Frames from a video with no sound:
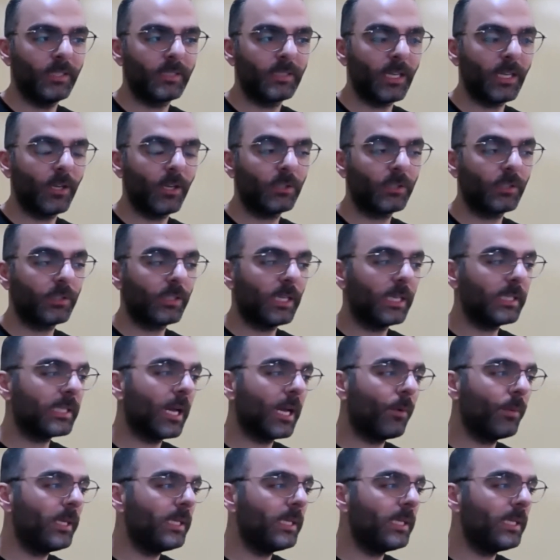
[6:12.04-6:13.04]
So that's
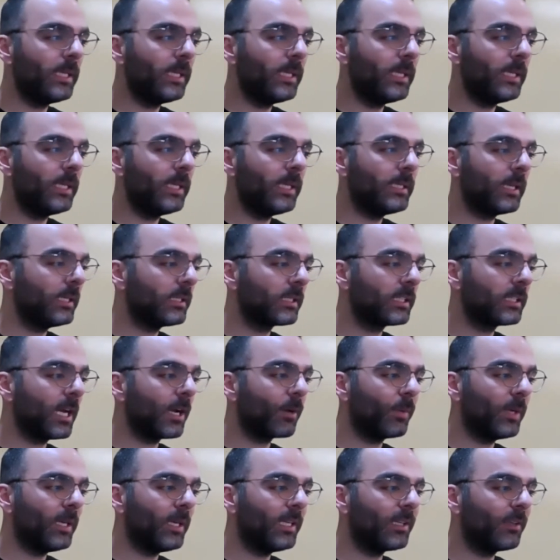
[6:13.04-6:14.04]
how easy it is.
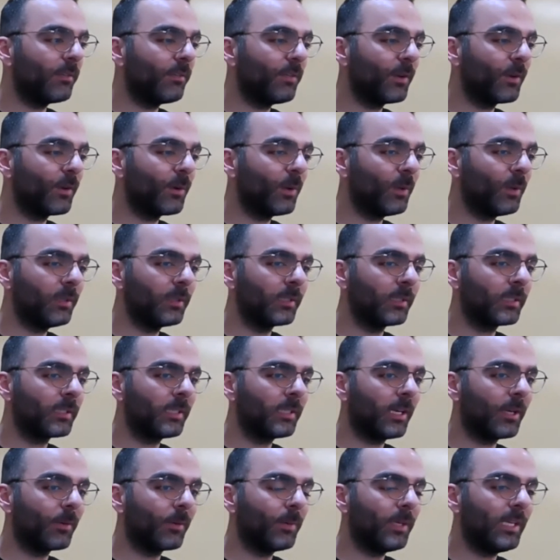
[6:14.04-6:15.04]
It's not really difficult.
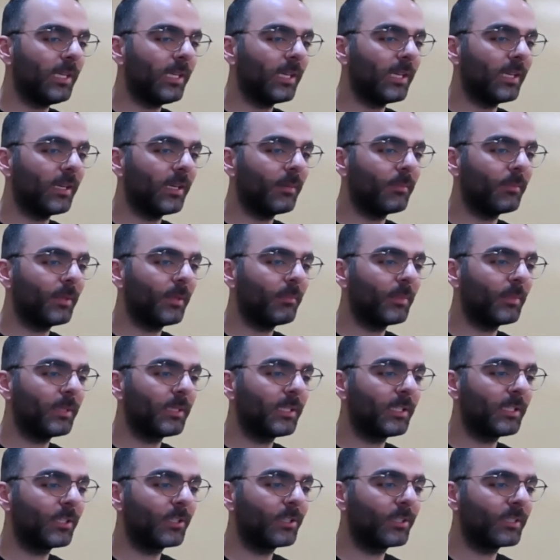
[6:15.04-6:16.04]
It's not really a
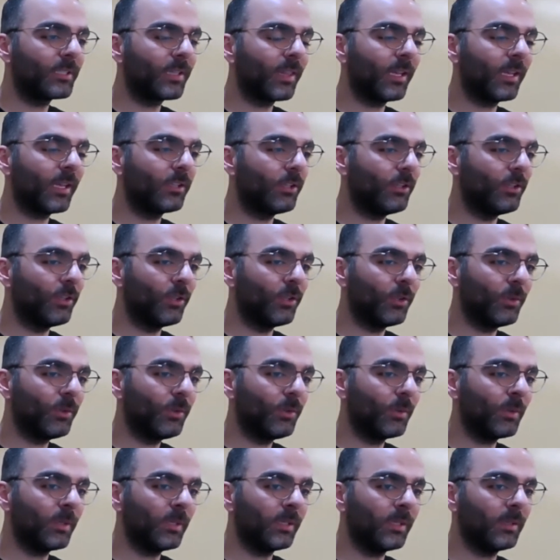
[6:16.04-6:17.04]
mysterious thing to
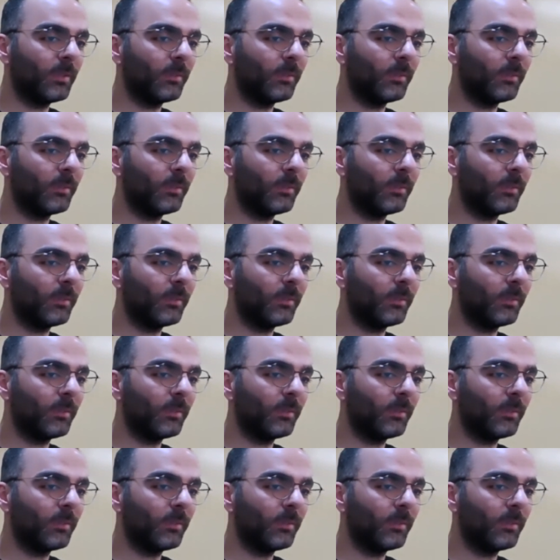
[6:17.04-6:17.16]
do.